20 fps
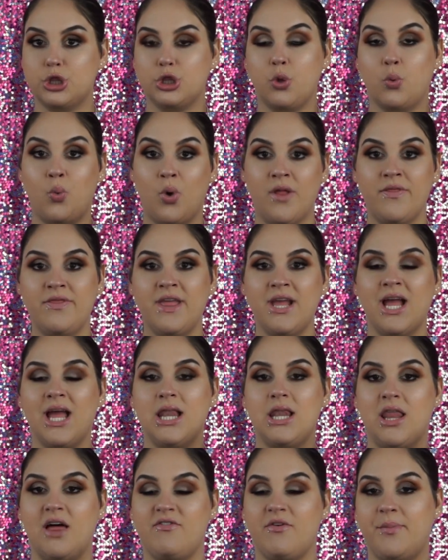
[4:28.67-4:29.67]
The one thing
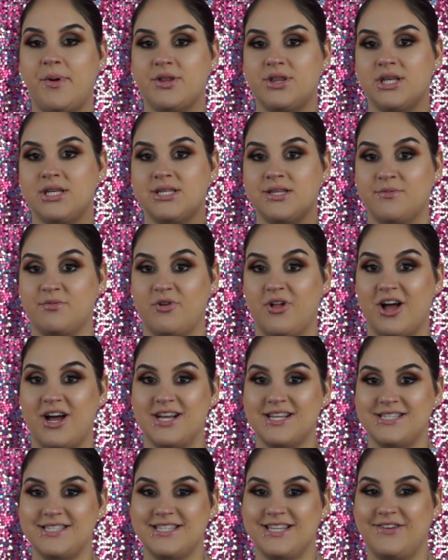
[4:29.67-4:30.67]
I love about this lip
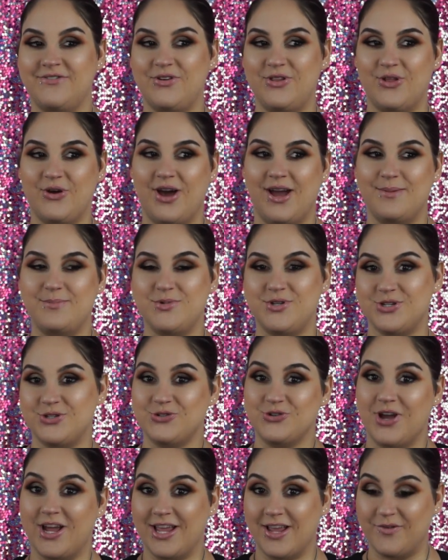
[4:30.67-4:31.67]
gloss, even though I'm
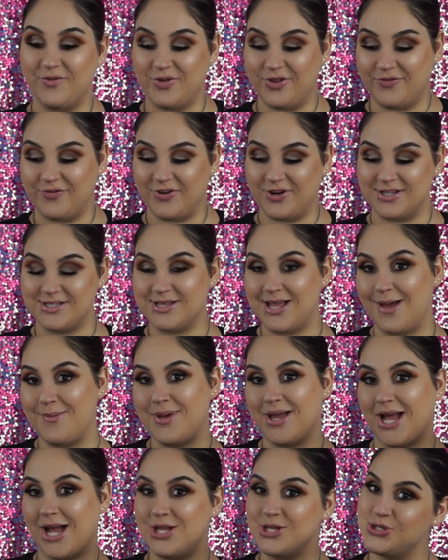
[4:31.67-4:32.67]
just trying it for the first time,
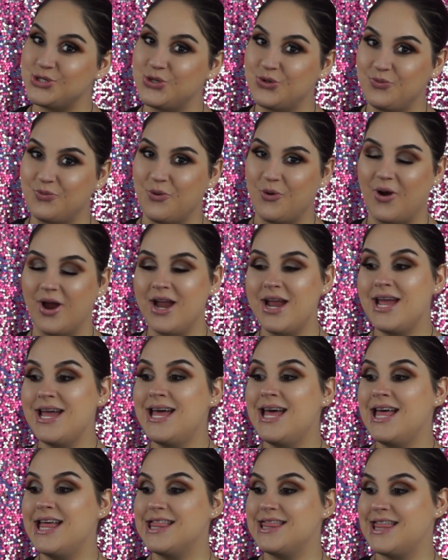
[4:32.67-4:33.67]
I got two more,
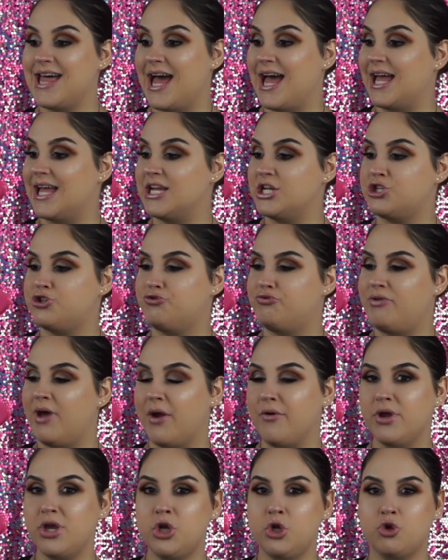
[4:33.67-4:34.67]
that it's
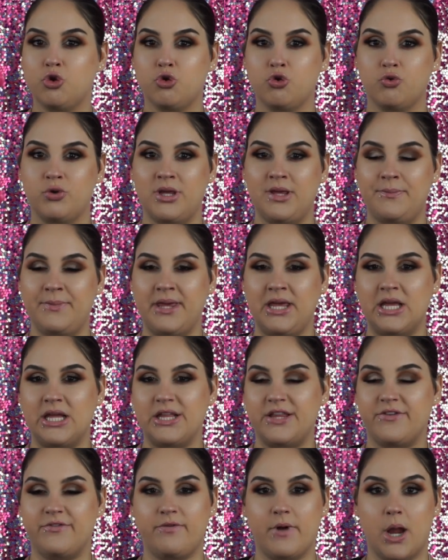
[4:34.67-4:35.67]
very creamy,
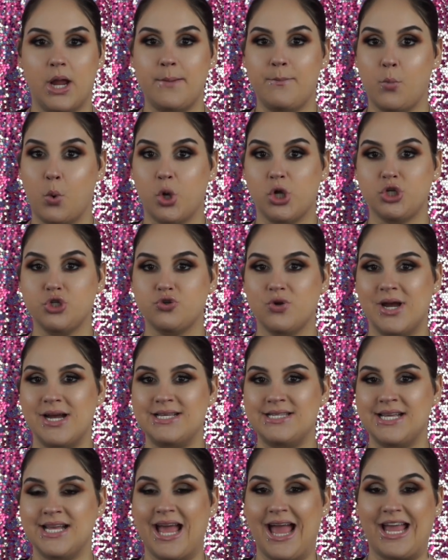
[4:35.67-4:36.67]
it's very
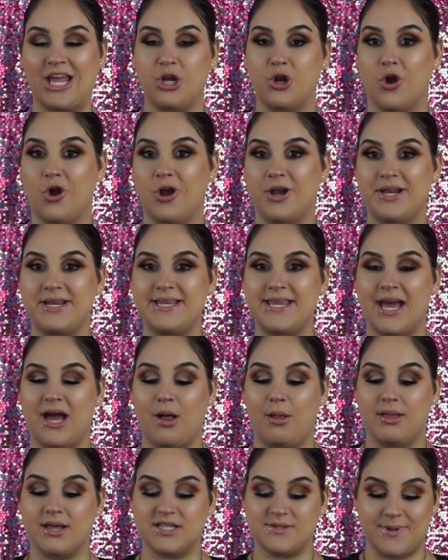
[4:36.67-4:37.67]
moisturizing, I can already
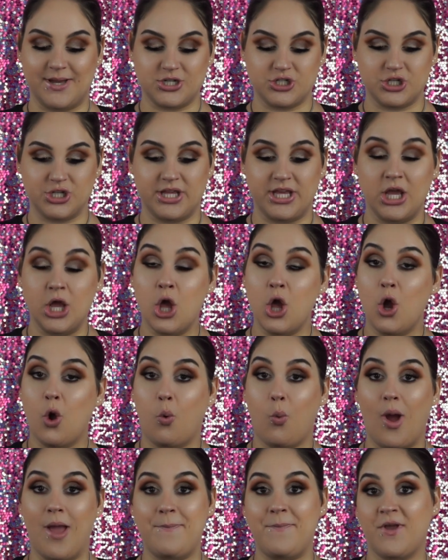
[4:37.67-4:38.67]
tell, especially
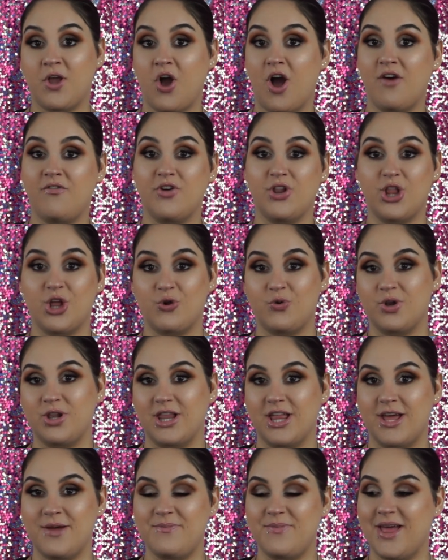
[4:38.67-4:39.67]
wiping off a liquid
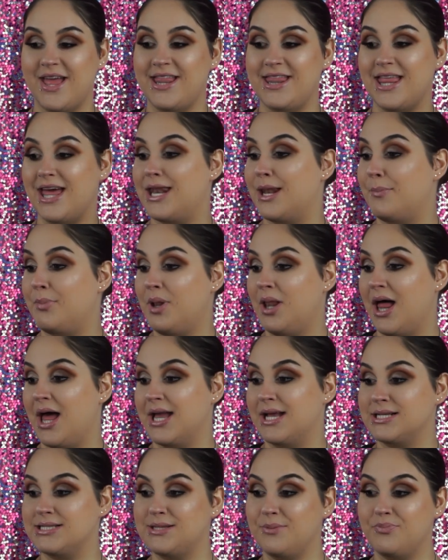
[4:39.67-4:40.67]
lip and then
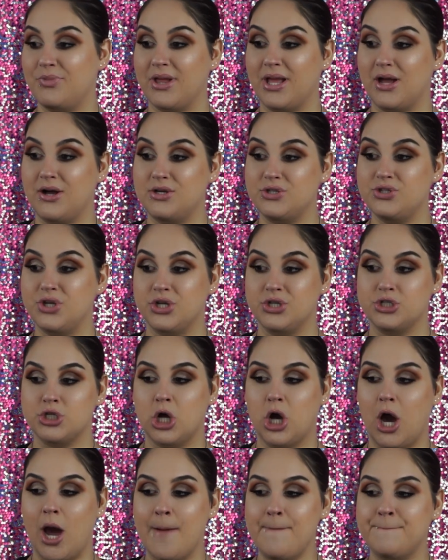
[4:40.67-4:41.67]
applying something else on
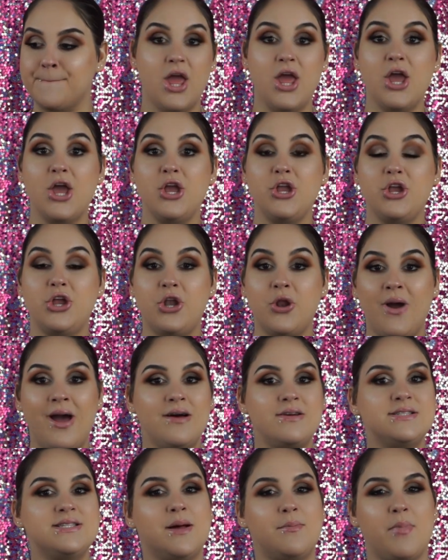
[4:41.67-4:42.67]
top. You know
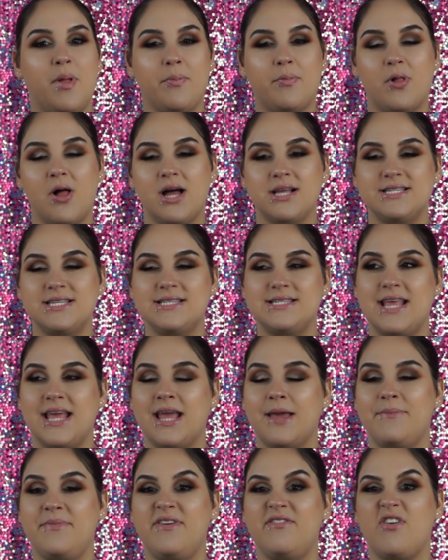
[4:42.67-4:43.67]
how some lip glosses, they
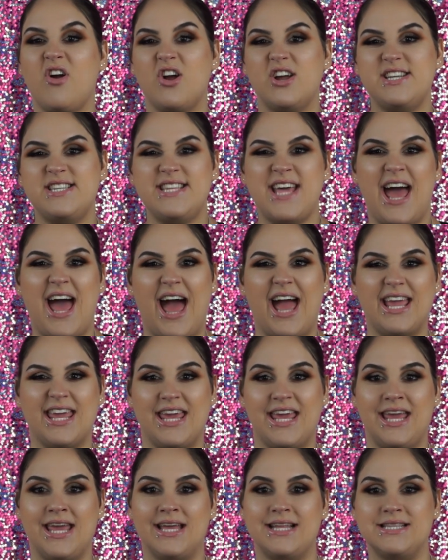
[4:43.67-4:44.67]
can be very
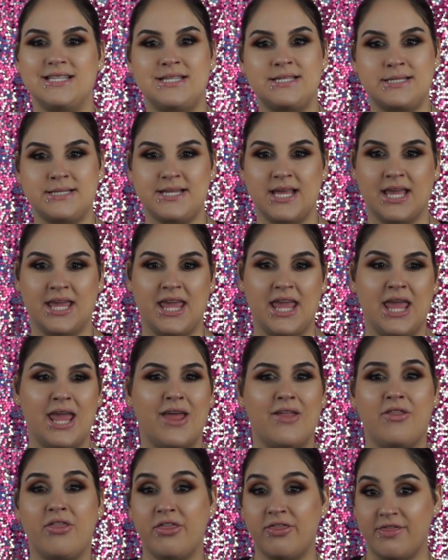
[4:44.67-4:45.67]
tacky and
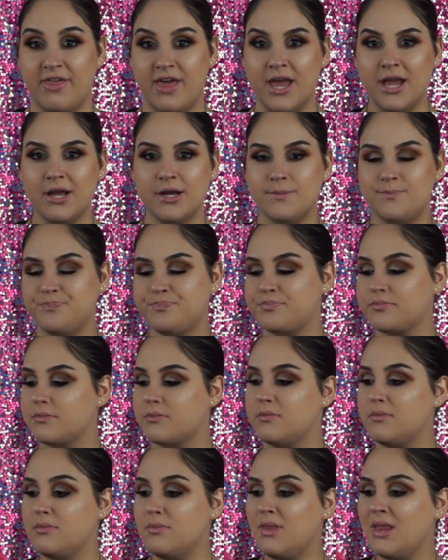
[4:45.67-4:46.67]
sticky and thick?
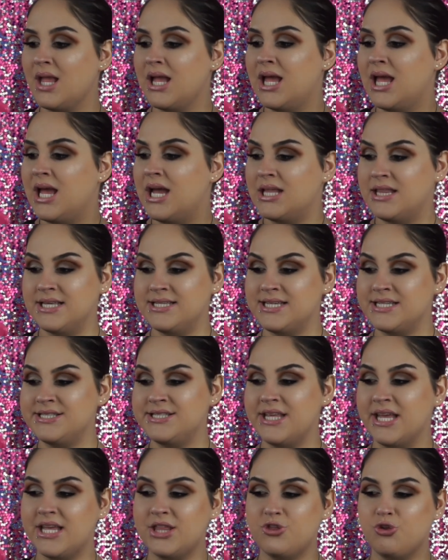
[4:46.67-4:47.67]
This
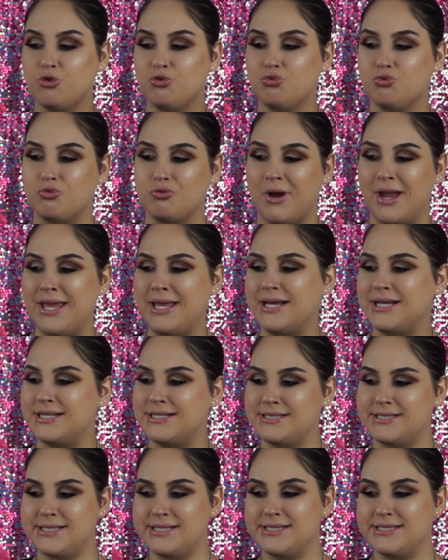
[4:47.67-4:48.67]
has like the right
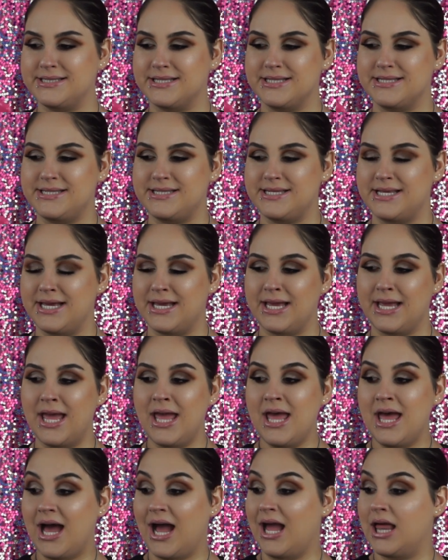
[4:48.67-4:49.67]
consistency.
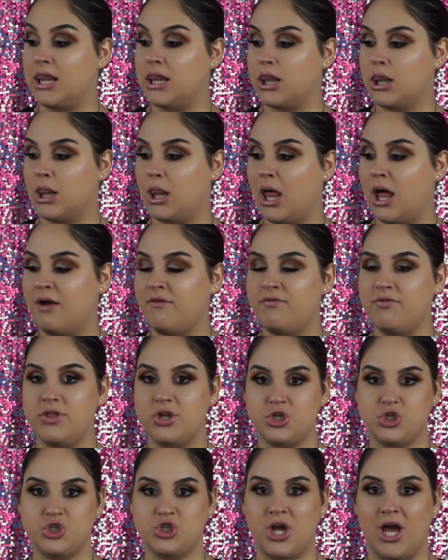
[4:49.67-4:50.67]
I love
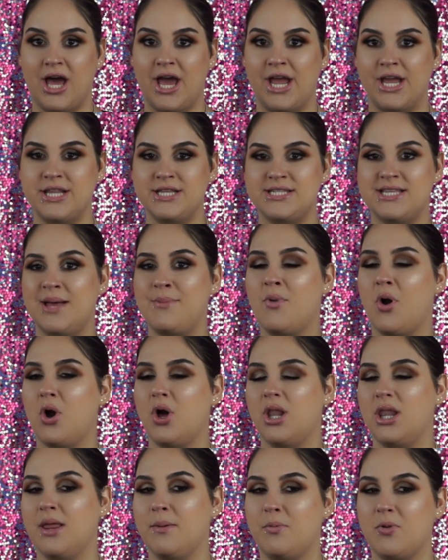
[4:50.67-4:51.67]
the shine. Some
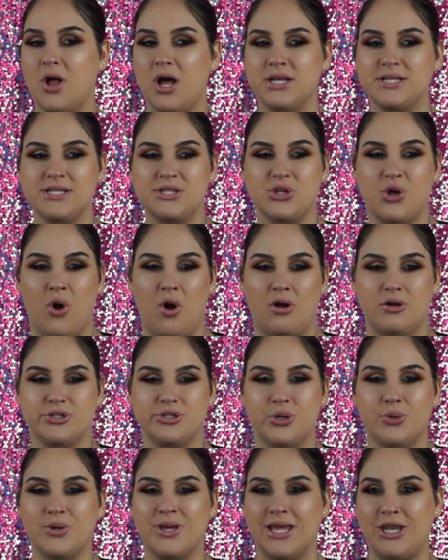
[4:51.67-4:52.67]
lip glosses
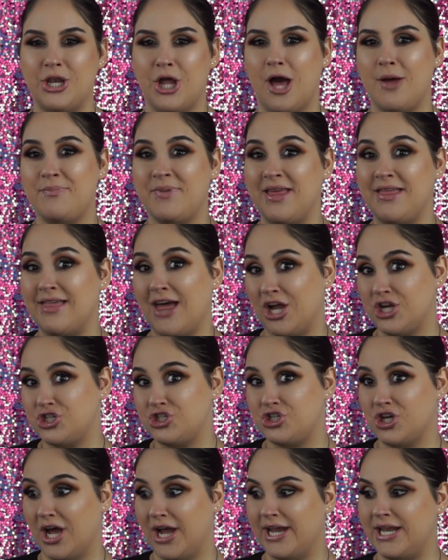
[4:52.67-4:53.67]
also cannot be that
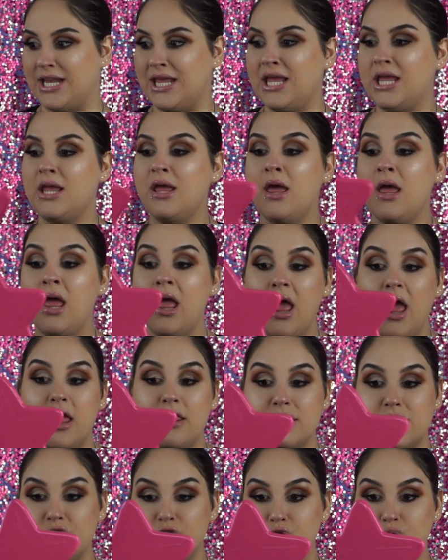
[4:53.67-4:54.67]
shiny.
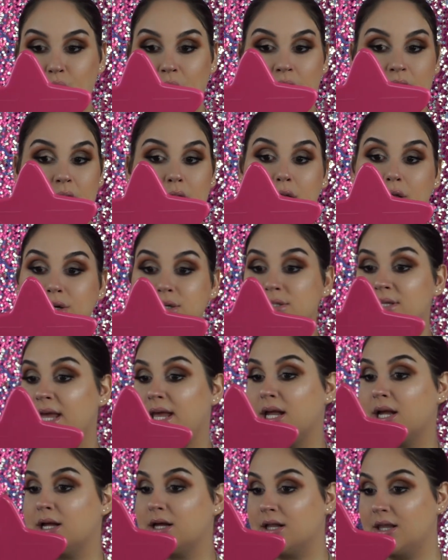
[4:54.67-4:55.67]
And this one looks
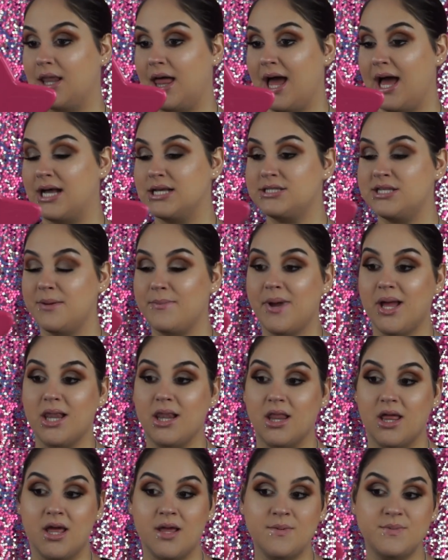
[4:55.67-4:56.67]
like glass on
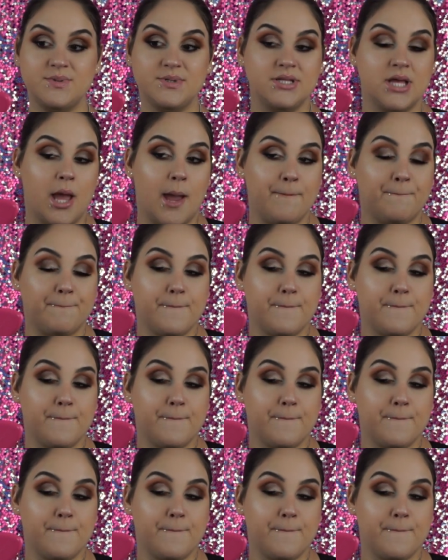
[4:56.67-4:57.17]
my lips.